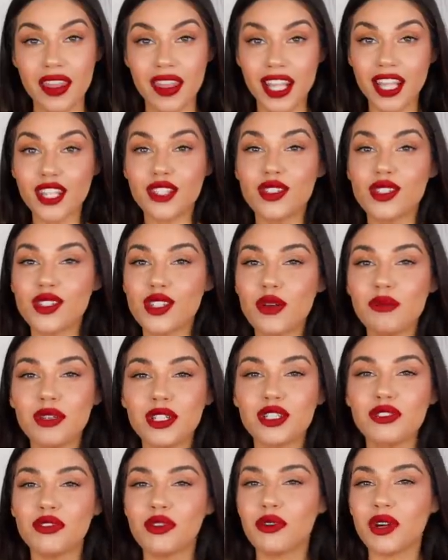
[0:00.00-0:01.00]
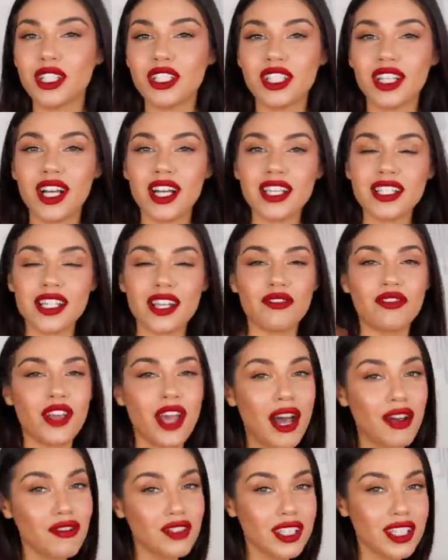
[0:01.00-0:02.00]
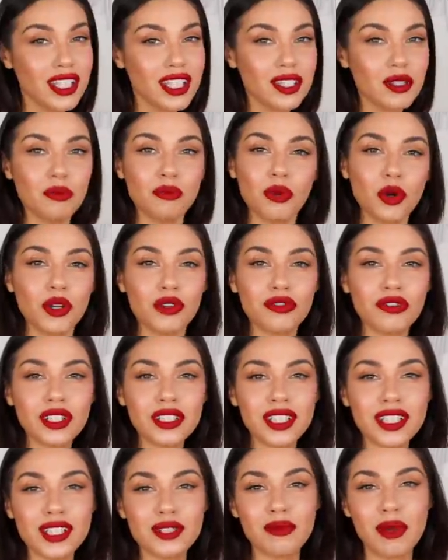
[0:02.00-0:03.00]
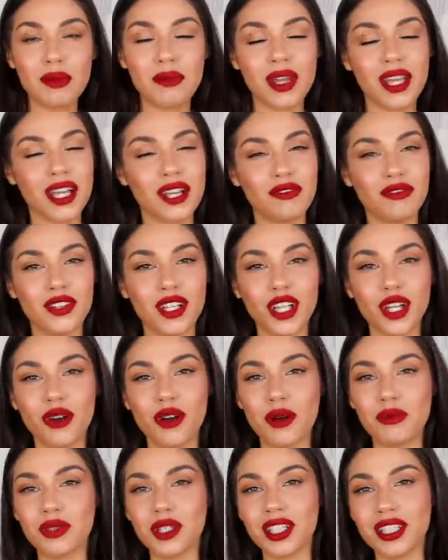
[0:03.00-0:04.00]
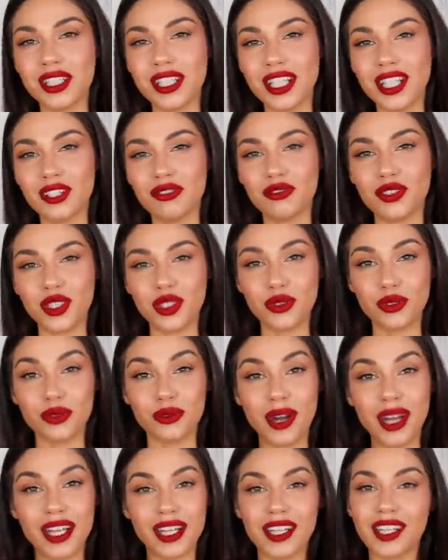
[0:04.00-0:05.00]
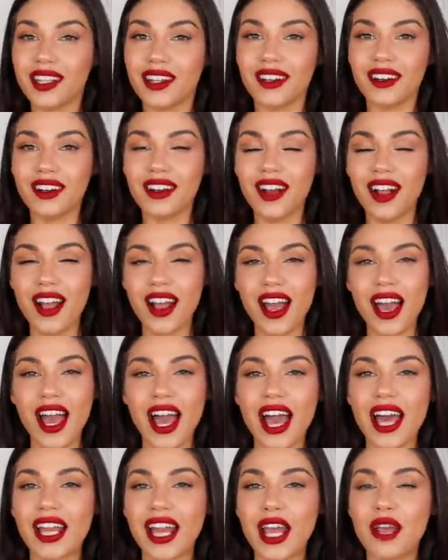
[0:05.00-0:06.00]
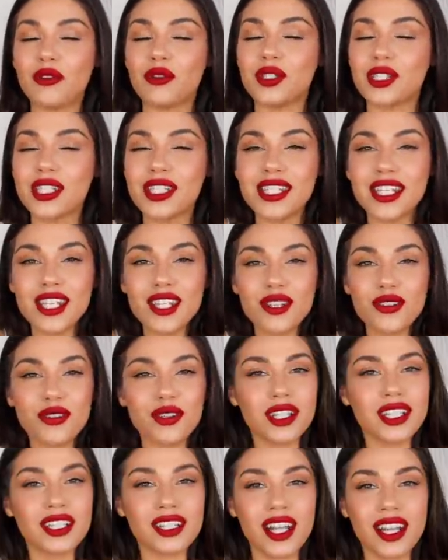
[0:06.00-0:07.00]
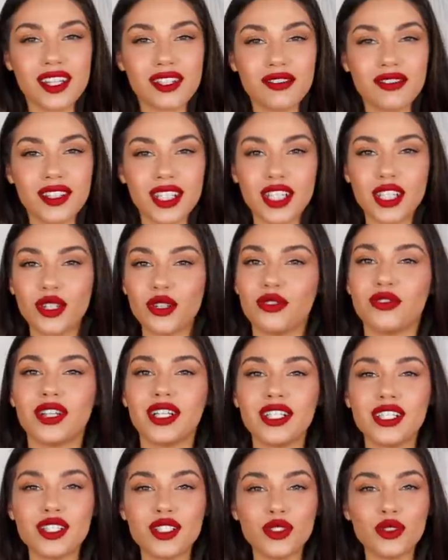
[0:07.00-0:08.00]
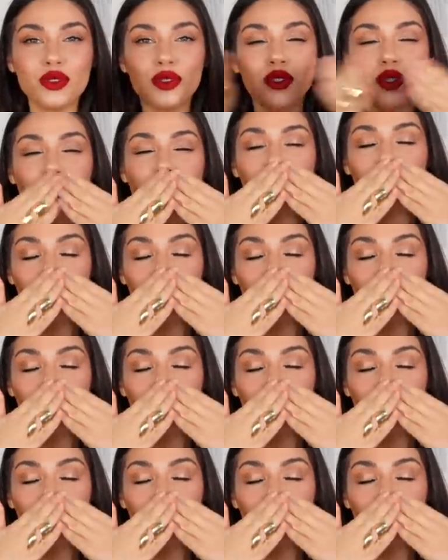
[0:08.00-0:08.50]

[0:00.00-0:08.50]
Thank you so much for watching guys. If you haven't seen the boyfriend does my makeup video, I'm gonna link it for you right here and I will see you in another video very soon.